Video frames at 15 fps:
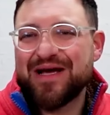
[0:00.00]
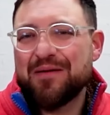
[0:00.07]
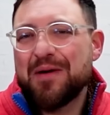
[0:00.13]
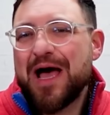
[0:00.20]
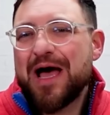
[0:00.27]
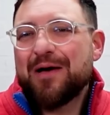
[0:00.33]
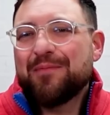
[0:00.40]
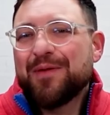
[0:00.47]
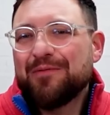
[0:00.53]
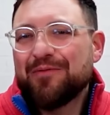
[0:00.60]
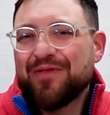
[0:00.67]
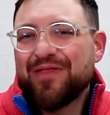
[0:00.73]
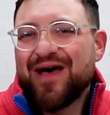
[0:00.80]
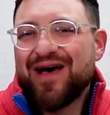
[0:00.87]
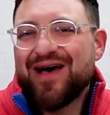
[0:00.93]
I'm happy
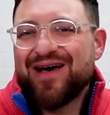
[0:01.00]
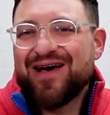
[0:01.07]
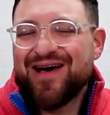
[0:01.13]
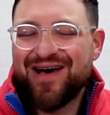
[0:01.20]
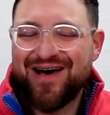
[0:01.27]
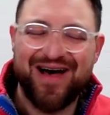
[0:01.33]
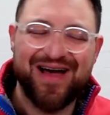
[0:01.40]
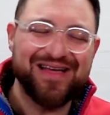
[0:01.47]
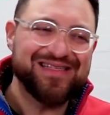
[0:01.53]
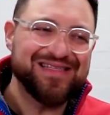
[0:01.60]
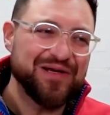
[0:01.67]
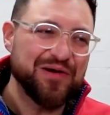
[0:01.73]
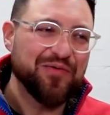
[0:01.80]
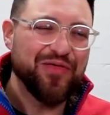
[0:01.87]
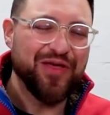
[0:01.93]
with that. I
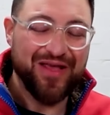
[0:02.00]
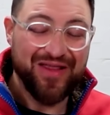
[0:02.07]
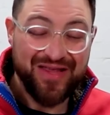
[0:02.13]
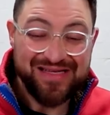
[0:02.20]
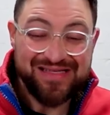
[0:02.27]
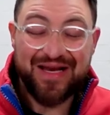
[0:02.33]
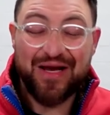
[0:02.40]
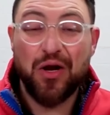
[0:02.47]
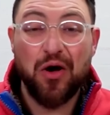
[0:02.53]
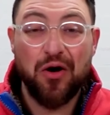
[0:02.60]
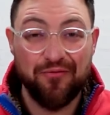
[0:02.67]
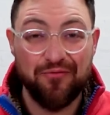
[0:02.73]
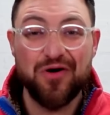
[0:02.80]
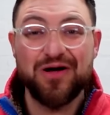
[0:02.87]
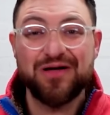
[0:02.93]
still think there's a lot
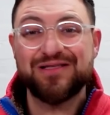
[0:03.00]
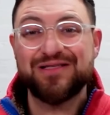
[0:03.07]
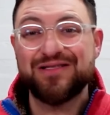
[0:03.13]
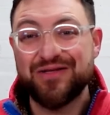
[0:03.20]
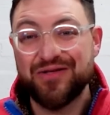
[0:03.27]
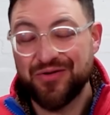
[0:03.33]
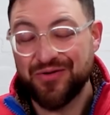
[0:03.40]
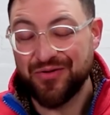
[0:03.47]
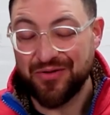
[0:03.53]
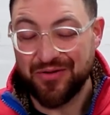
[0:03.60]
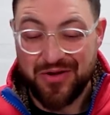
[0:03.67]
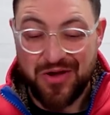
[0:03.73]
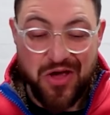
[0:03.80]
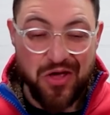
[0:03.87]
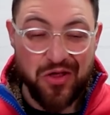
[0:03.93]
of work to do. That
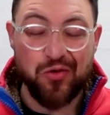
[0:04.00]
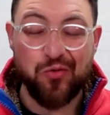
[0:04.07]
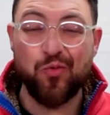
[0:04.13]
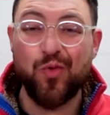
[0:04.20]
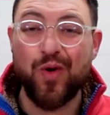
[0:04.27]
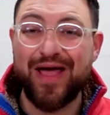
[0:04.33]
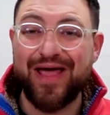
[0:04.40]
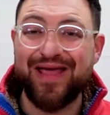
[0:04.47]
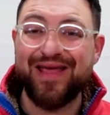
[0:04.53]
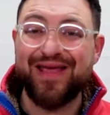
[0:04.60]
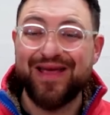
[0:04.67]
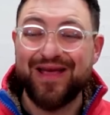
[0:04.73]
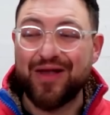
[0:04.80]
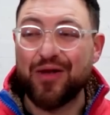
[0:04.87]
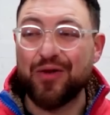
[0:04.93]
the way
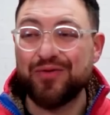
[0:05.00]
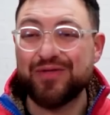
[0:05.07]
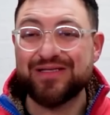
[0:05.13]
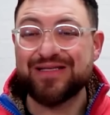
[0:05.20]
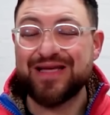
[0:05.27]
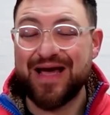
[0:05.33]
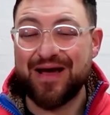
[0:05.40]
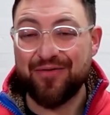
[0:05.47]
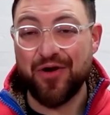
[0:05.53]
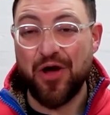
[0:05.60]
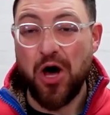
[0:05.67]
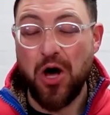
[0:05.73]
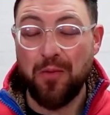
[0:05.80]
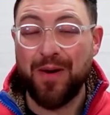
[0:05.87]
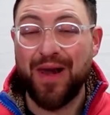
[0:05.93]
Luton Town
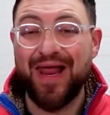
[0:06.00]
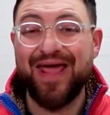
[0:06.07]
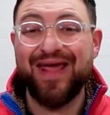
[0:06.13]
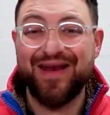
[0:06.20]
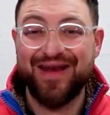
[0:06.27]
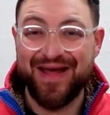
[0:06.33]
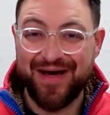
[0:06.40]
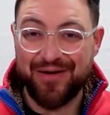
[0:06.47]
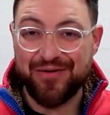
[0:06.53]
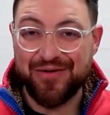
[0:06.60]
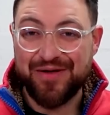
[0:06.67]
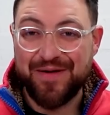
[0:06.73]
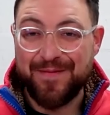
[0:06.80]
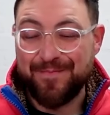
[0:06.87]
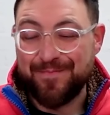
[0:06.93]
are playing now.
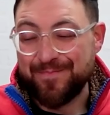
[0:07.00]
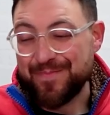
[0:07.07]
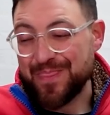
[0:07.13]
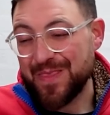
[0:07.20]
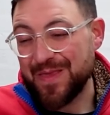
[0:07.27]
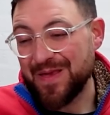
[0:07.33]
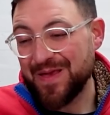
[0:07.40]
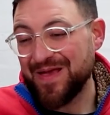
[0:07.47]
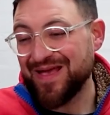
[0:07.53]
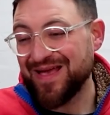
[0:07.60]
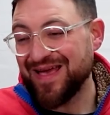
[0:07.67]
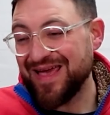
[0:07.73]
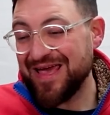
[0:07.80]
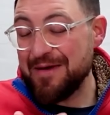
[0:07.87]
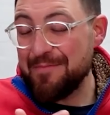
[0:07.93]

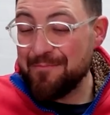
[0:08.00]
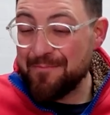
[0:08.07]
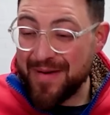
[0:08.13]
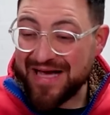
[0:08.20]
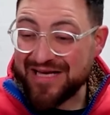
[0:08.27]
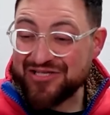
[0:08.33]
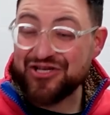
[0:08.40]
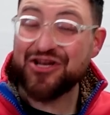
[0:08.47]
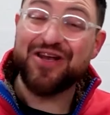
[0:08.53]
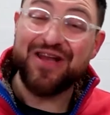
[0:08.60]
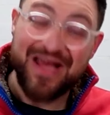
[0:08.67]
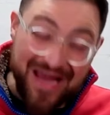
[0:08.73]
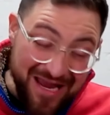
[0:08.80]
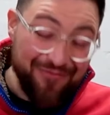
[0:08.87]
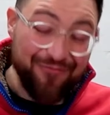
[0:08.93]
Imagine
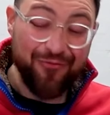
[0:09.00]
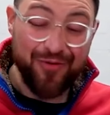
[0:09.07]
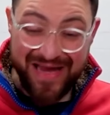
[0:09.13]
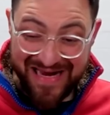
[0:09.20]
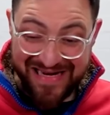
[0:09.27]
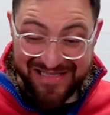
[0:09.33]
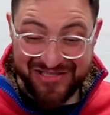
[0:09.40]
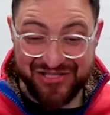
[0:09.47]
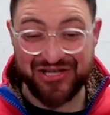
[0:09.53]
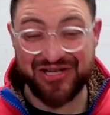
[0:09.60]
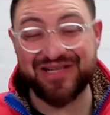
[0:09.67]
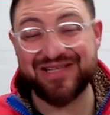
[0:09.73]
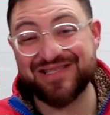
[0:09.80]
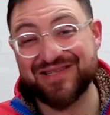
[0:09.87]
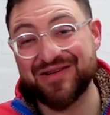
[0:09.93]
if we had
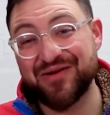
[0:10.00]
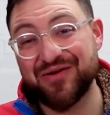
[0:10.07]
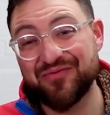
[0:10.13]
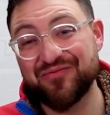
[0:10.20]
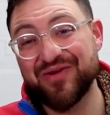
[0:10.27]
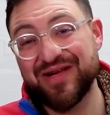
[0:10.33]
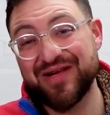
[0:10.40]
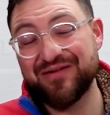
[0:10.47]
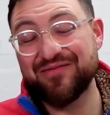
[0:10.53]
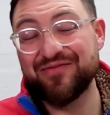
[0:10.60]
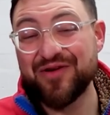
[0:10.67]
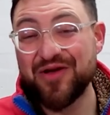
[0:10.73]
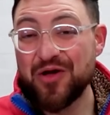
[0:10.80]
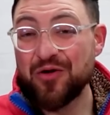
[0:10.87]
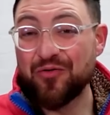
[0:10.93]
just got rid of
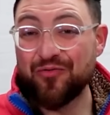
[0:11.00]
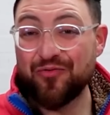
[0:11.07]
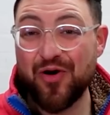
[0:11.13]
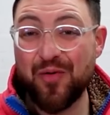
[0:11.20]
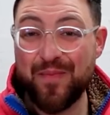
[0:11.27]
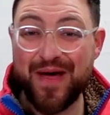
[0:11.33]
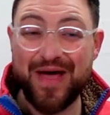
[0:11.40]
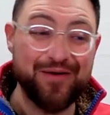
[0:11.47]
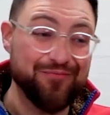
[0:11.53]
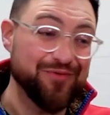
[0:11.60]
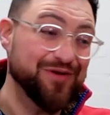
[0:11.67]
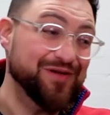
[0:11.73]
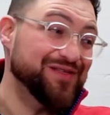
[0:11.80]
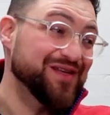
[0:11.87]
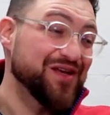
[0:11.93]
Rob
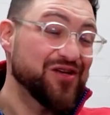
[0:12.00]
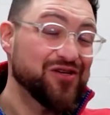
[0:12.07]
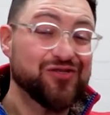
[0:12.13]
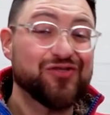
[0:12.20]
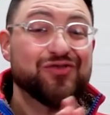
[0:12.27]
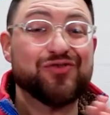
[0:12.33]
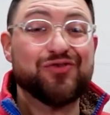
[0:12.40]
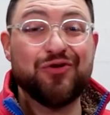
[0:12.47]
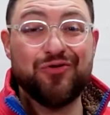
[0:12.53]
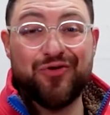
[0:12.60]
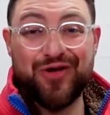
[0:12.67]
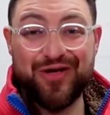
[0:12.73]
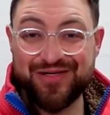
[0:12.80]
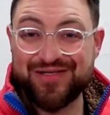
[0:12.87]
Edwards sooner.